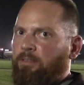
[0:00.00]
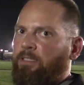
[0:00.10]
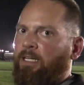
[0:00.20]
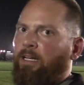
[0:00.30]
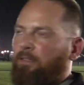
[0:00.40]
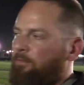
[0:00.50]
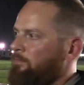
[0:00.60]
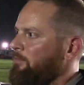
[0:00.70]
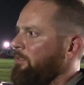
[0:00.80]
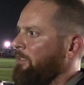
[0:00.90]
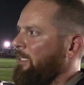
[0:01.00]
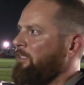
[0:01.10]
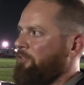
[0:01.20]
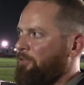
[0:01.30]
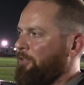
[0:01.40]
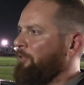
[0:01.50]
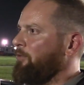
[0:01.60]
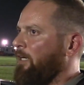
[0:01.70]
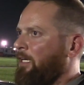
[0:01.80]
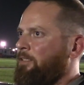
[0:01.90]
you got his
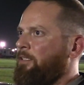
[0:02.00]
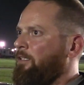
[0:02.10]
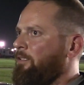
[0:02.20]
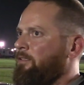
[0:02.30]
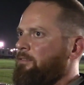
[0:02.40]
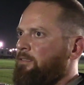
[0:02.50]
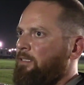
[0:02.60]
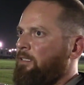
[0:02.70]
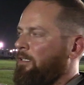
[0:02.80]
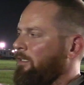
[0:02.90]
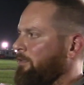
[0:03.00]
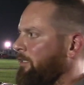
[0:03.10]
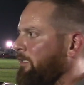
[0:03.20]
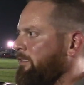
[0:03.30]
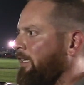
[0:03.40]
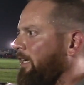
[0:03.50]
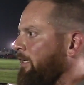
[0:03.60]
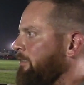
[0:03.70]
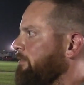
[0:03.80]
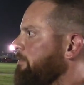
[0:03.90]
crew, Ryan Young, Gus
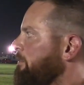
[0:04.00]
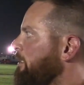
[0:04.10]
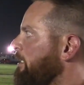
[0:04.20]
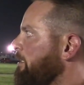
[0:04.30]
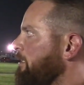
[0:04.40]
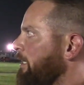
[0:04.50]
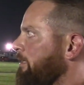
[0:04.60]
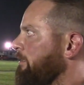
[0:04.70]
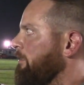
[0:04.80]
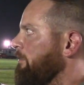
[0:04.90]
Addick, and then you got